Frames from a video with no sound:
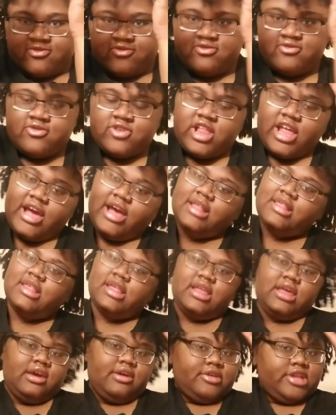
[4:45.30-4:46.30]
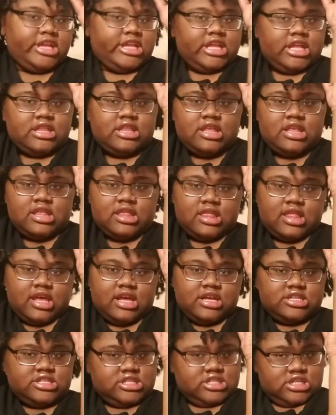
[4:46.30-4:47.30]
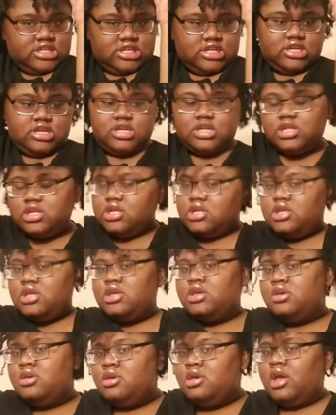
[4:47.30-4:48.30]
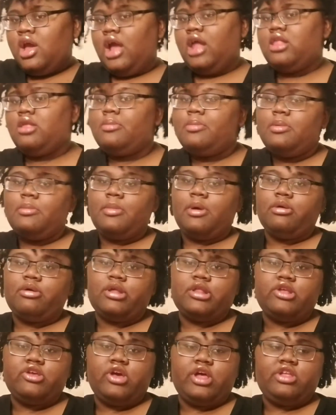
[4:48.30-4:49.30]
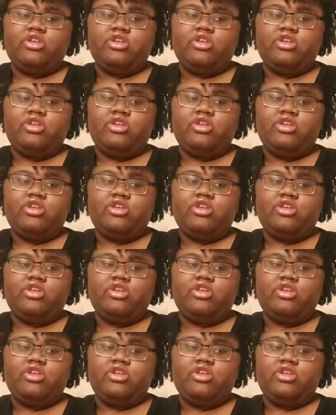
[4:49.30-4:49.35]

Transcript: Like I said, I already did this section. Add a little bit more because they kind of